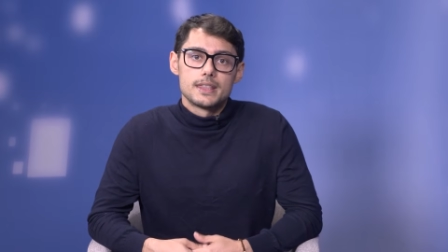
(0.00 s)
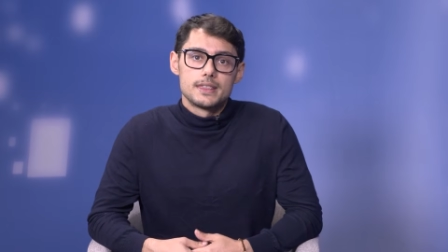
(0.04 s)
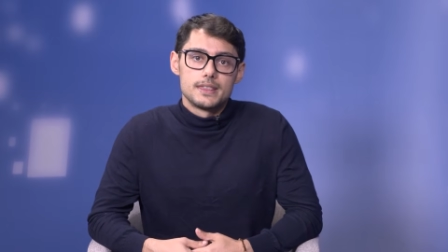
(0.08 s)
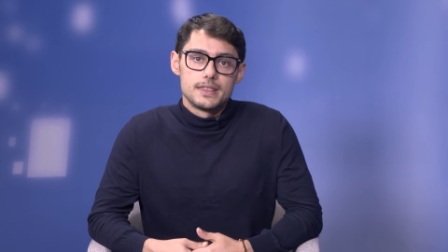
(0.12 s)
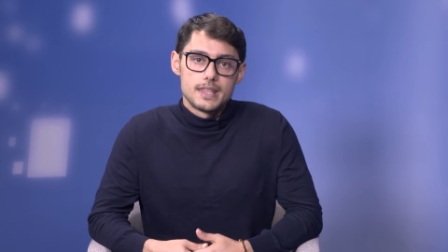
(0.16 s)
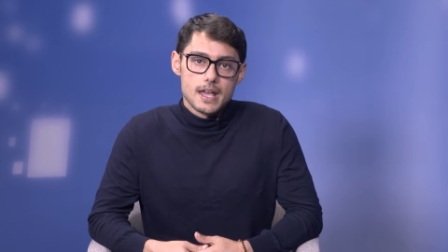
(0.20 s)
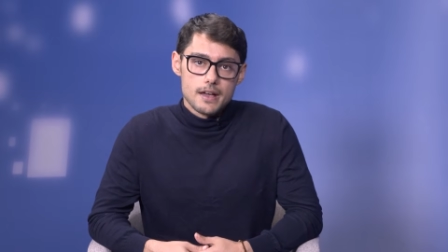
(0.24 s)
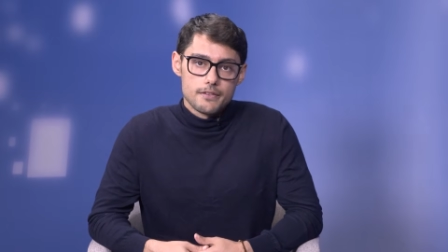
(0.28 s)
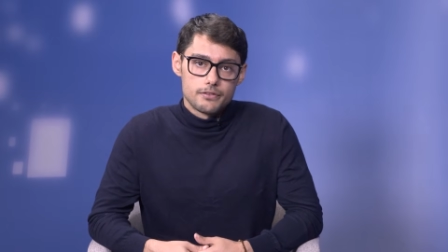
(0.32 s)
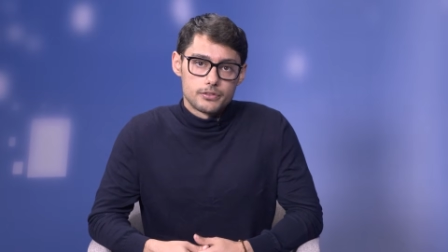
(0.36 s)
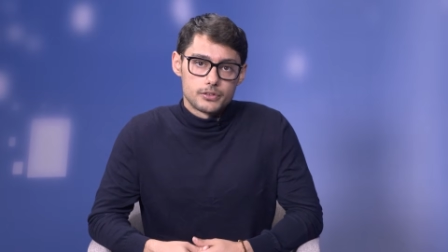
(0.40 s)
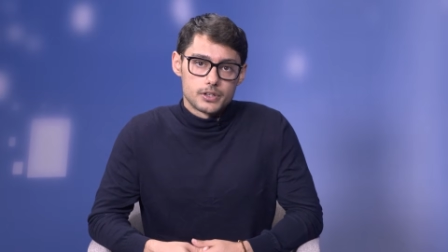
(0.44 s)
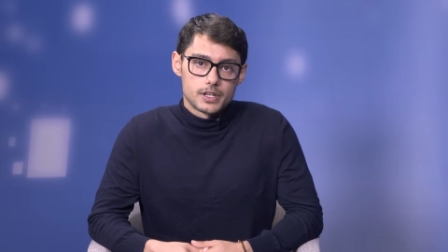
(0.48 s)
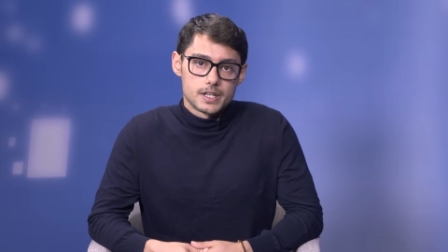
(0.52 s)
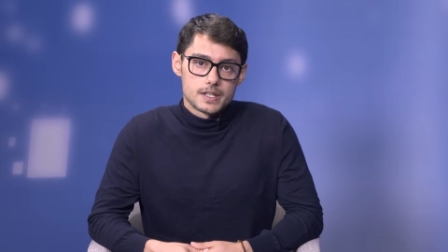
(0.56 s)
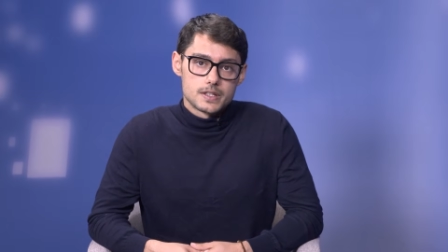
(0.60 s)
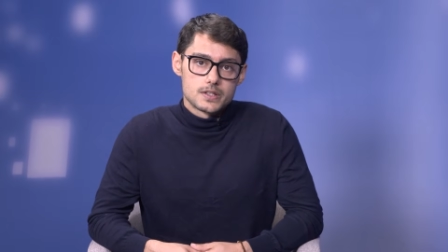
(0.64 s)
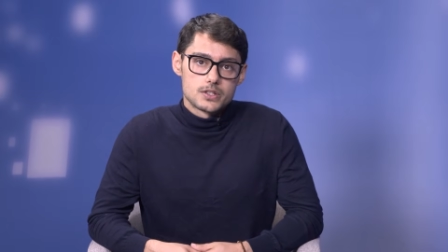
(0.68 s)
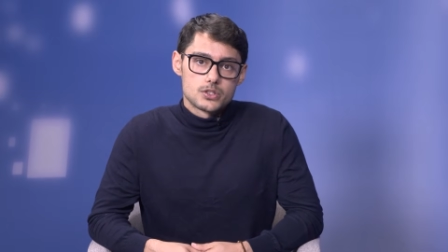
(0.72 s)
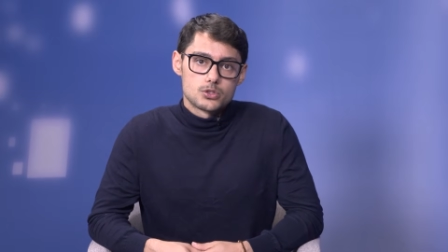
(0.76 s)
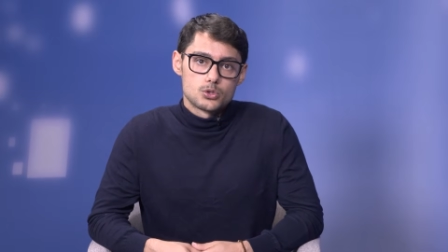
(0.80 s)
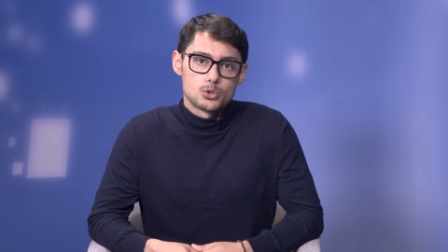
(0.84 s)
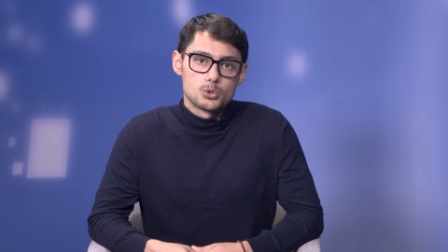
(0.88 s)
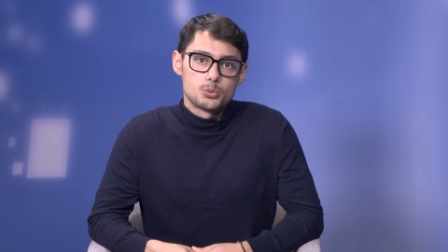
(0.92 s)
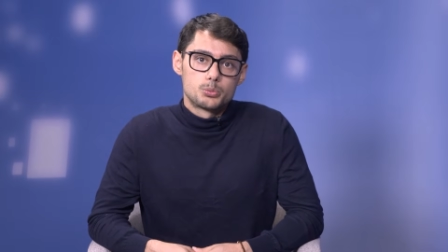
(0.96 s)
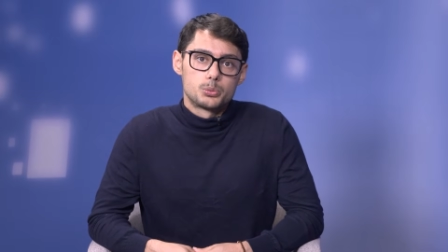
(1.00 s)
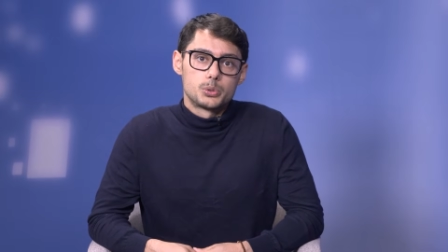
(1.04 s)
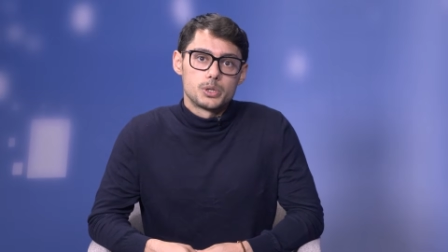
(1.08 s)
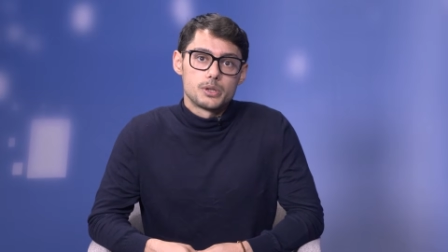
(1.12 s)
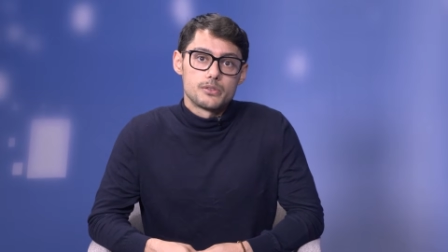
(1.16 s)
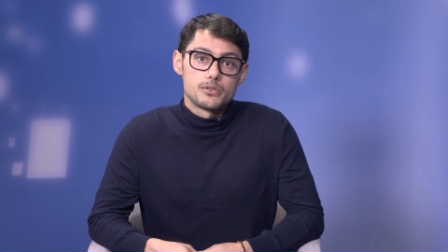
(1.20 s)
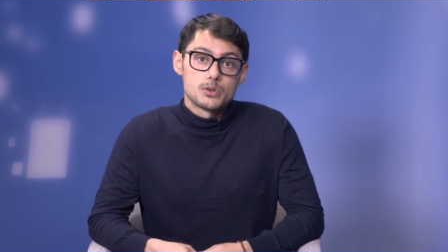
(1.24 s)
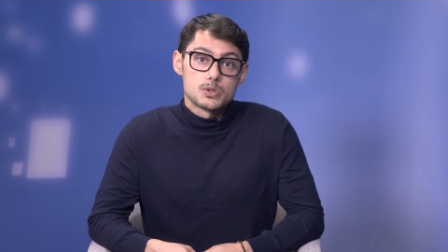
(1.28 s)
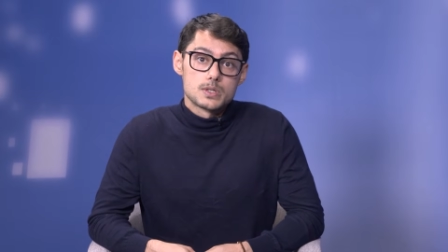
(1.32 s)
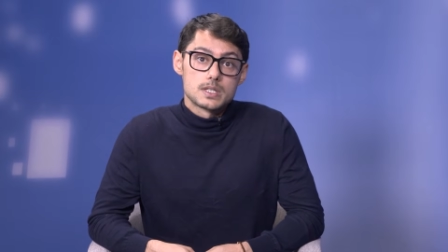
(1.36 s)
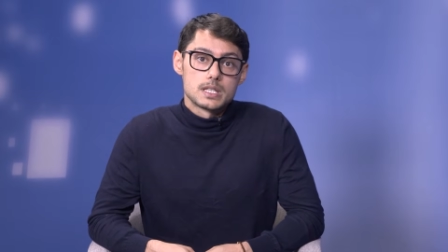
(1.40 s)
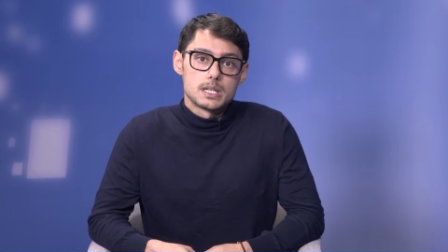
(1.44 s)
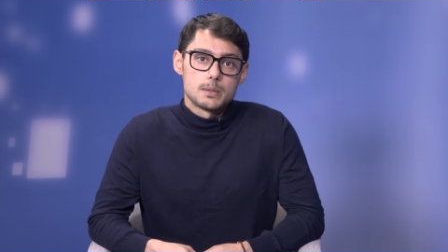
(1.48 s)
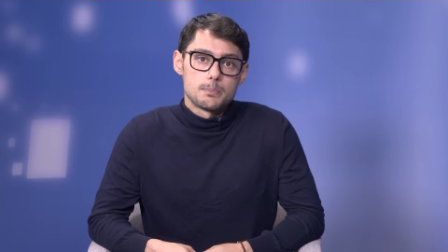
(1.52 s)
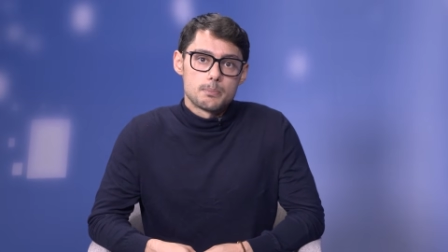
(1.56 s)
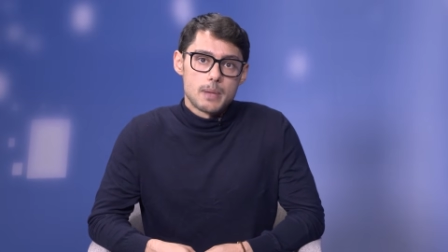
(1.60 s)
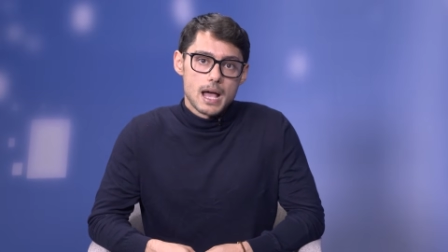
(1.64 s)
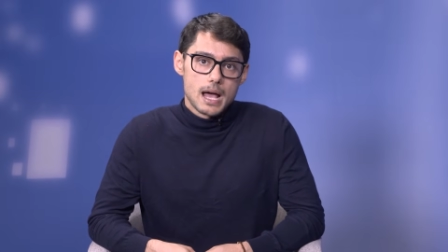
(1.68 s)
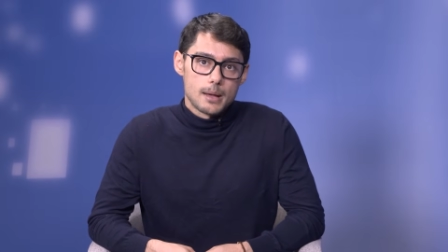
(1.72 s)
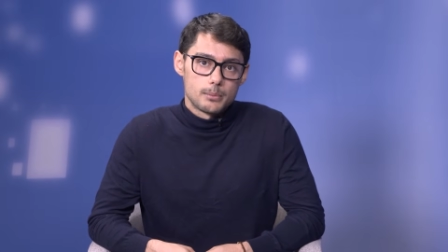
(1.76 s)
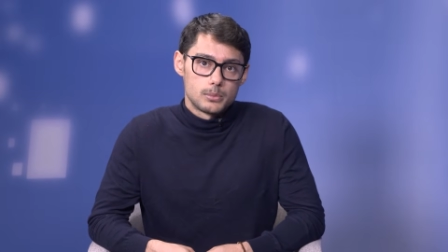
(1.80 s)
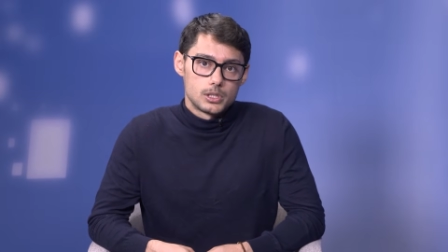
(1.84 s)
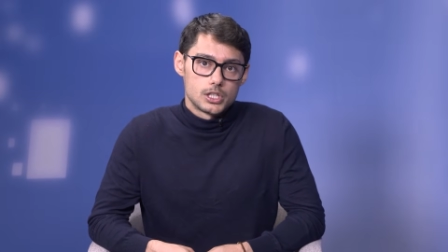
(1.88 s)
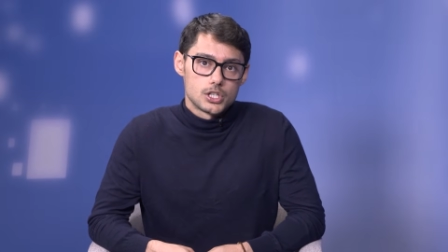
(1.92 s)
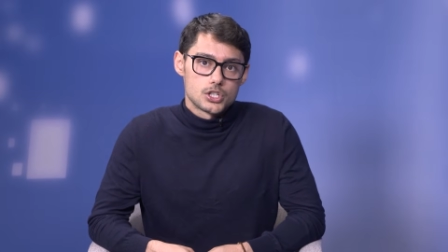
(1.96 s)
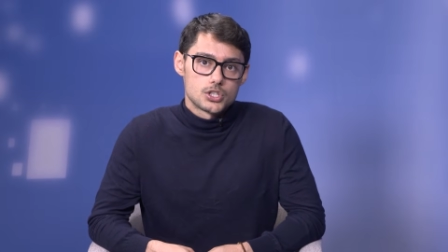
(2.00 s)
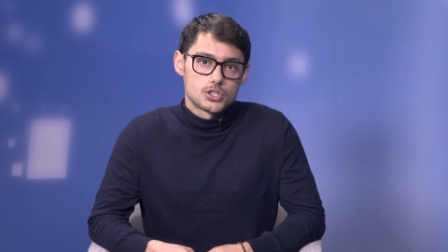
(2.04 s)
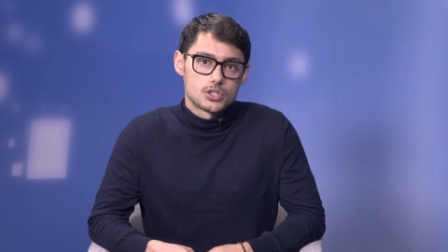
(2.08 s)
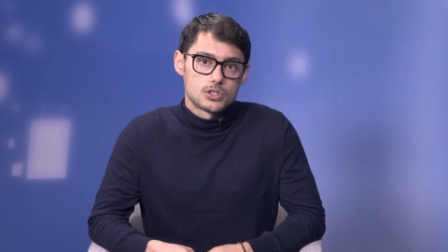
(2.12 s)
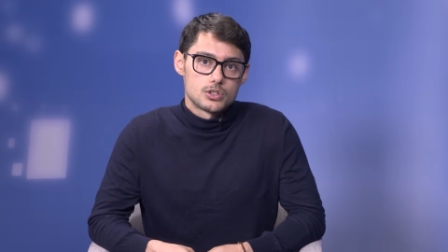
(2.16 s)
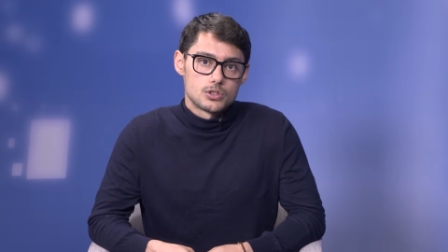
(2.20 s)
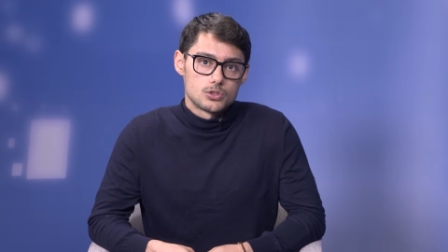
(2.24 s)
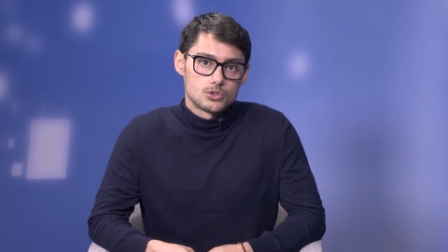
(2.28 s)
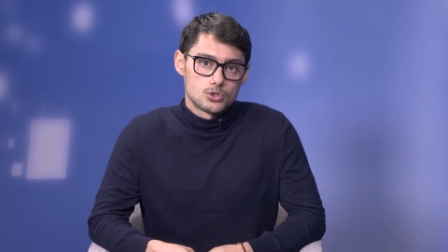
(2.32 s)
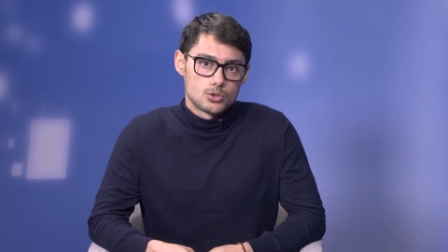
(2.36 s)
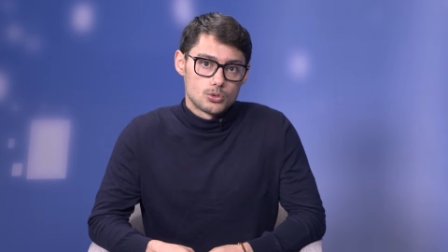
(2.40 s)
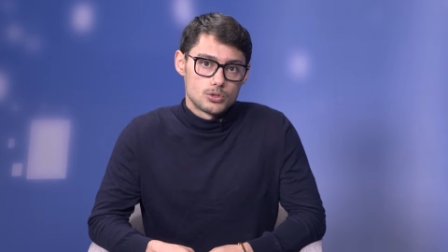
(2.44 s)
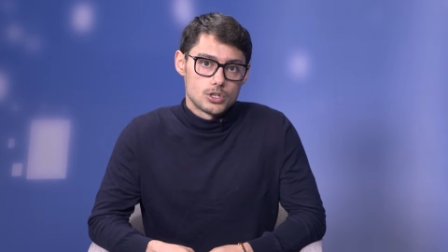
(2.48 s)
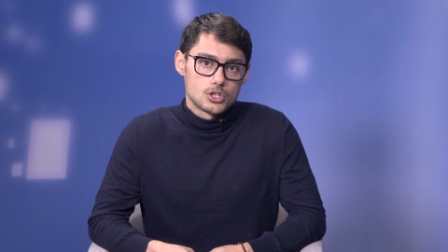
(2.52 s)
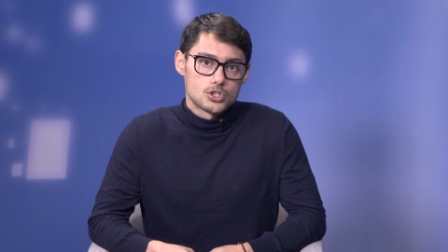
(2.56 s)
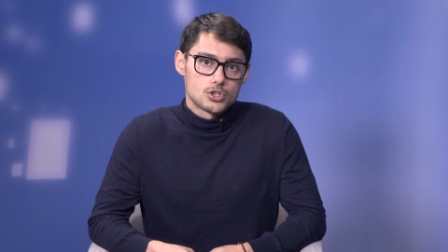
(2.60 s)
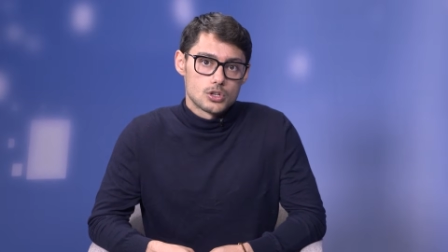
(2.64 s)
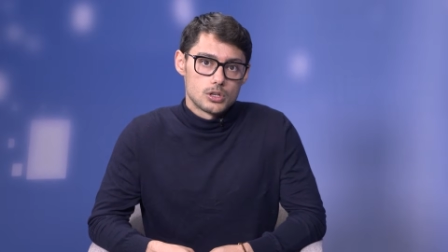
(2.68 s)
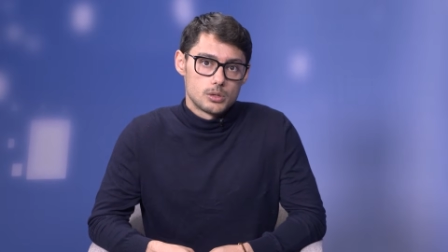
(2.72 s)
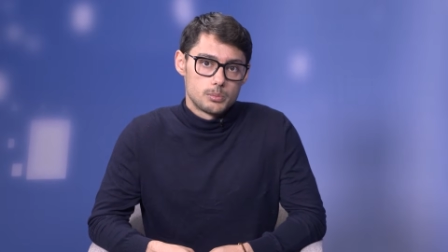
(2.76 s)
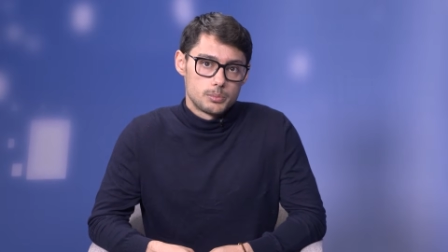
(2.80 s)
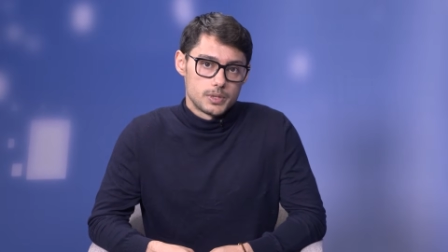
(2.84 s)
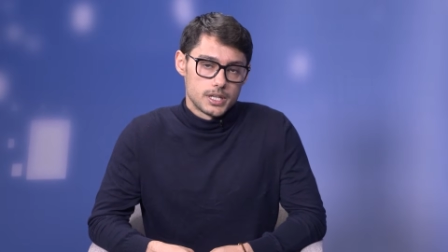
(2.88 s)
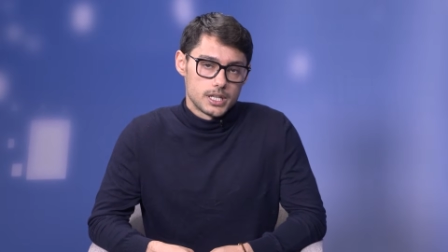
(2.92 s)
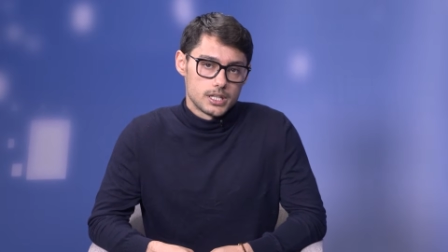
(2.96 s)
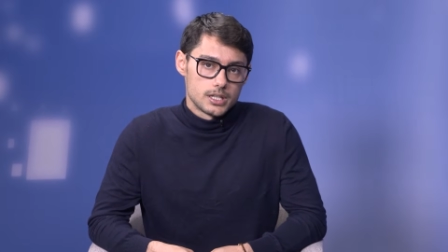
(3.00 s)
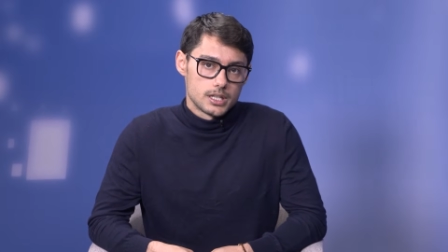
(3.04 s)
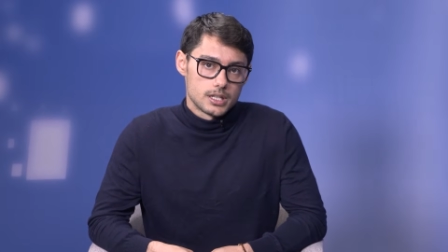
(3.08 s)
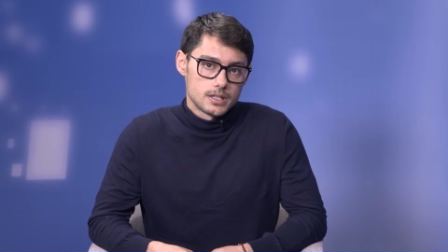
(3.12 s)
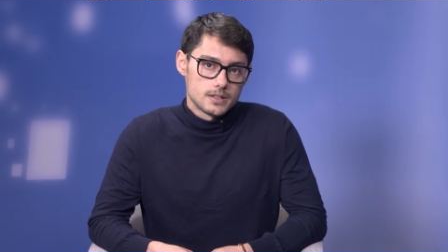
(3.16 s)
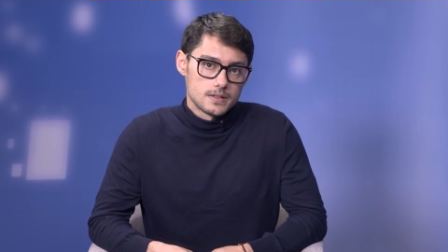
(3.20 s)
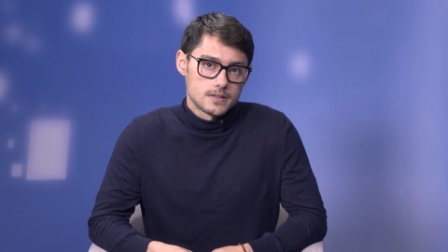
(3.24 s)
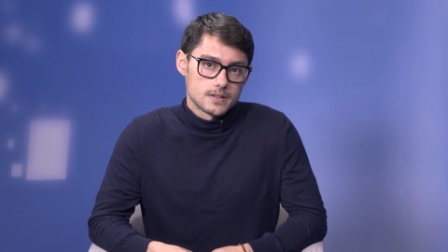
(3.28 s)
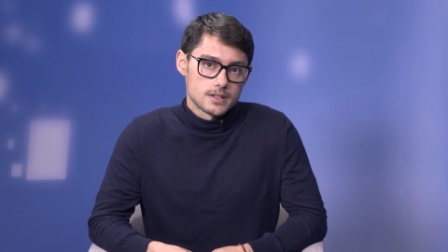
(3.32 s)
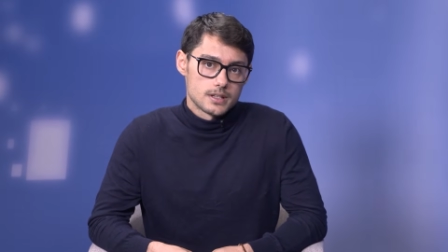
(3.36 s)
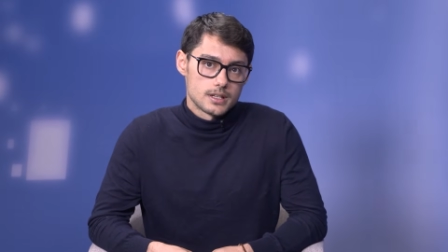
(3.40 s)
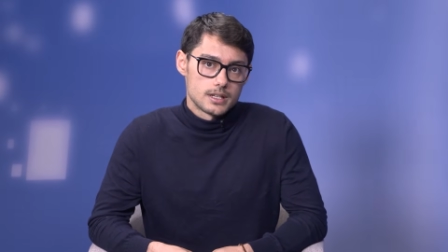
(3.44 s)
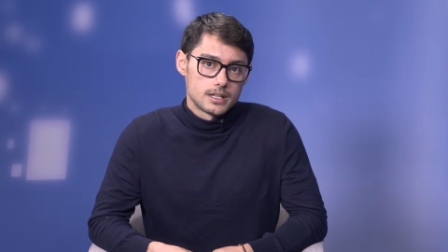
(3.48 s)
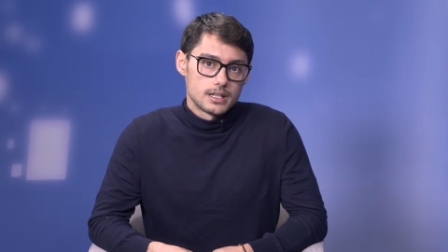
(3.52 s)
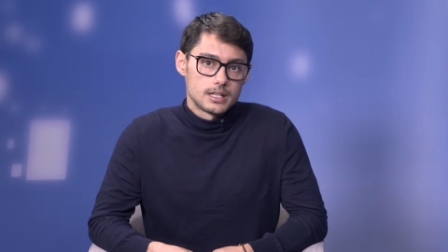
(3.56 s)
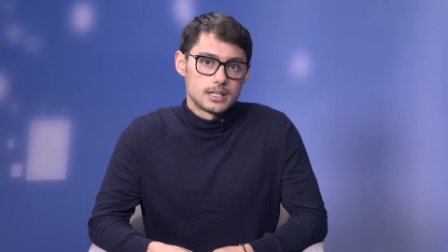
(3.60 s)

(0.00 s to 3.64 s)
deference to previously published judicial opinions,